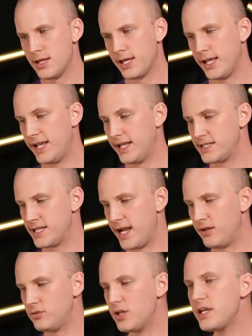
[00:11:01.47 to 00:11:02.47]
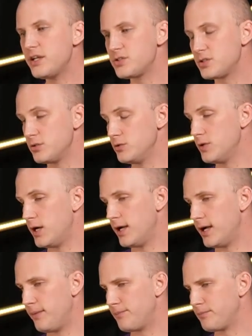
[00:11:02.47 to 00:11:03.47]
And I like to
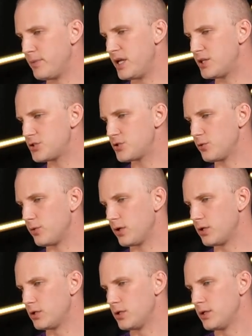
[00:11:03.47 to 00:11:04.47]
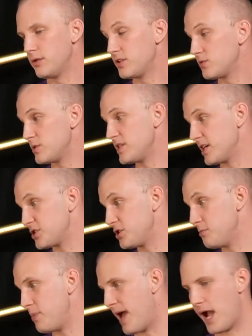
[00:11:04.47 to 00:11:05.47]
um, make sure this one's actually
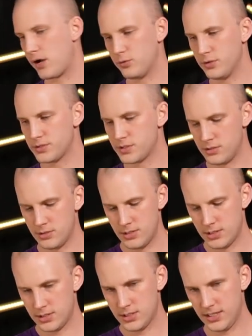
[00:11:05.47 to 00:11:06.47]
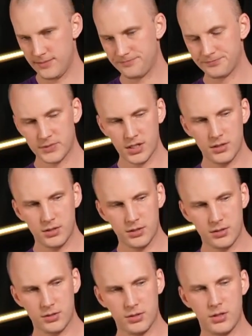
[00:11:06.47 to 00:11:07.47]
backwards. Um,
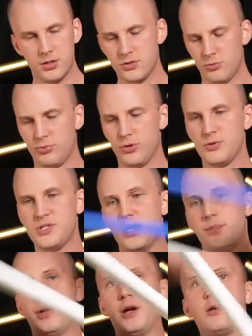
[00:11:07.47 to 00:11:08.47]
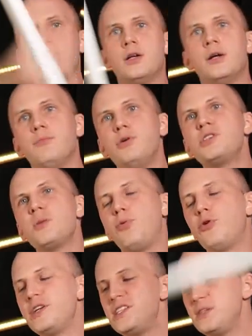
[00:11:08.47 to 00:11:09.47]
so pro tip here, Put the
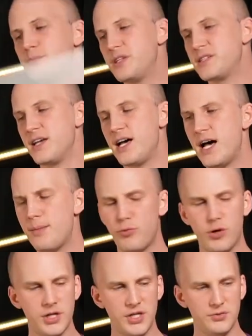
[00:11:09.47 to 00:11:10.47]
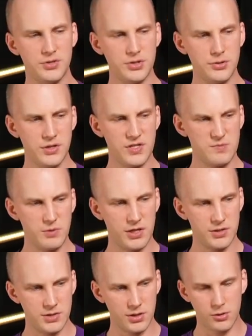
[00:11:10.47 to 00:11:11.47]
pointy bits up while you do this
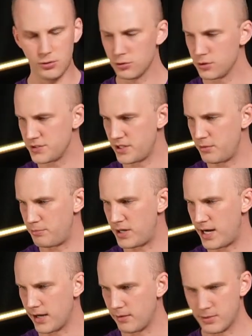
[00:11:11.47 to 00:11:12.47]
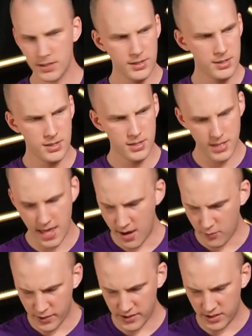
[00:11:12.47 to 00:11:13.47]
because the core is on the bottom. That
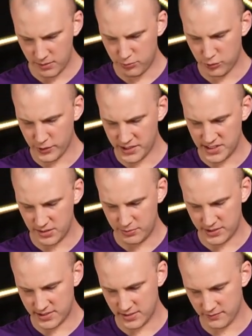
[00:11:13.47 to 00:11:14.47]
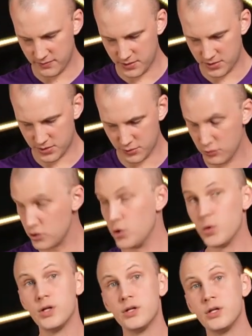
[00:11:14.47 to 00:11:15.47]
way the pointy bits of the
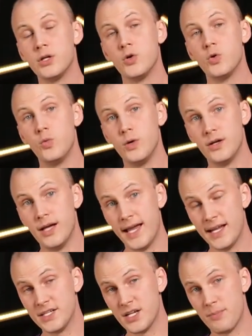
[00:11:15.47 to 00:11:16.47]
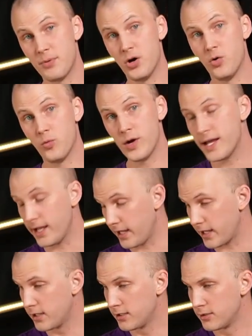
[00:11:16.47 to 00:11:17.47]
screw will end up
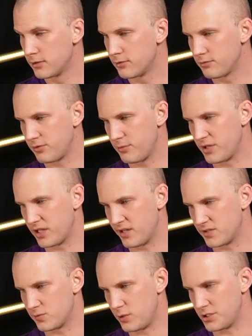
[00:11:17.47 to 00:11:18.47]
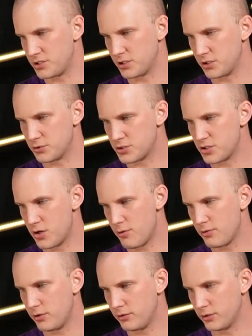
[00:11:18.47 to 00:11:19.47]
away from the guests watching. your show
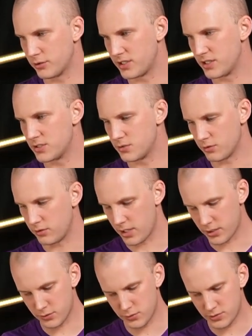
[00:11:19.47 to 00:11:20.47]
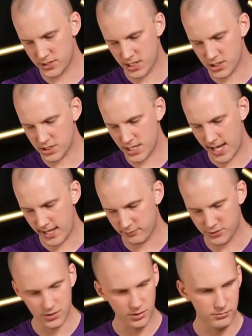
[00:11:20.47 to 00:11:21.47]
and the little kids who are like, ooh, touch that,
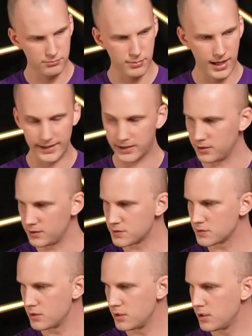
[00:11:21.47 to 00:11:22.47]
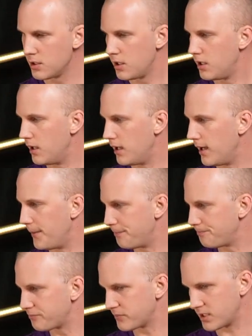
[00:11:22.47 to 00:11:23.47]
which are my kids,
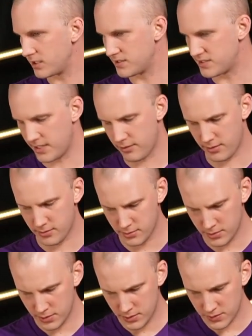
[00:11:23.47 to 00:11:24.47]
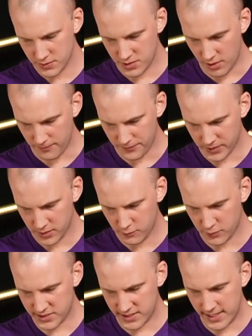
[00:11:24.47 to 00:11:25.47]
um, etc. So,
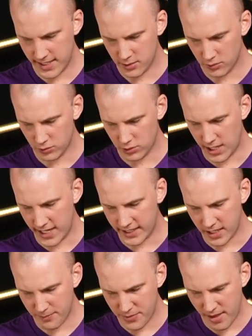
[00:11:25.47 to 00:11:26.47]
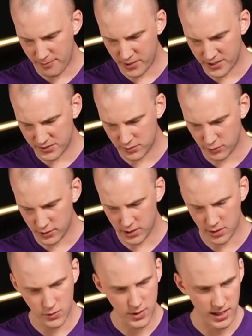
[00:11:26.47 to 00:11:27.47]
once again, line up that
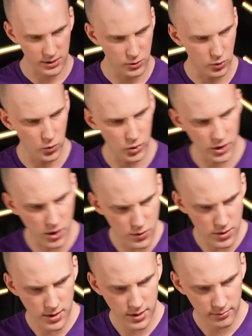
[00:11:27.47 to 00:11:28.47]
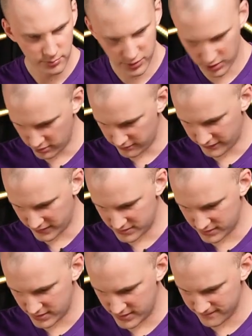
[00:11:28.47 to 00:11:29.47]
Boscoyo uh, Coro
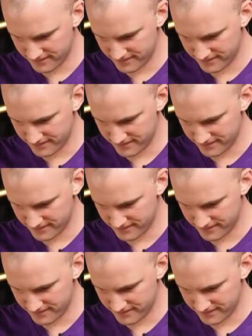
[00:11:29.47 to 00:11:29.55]
perfectly.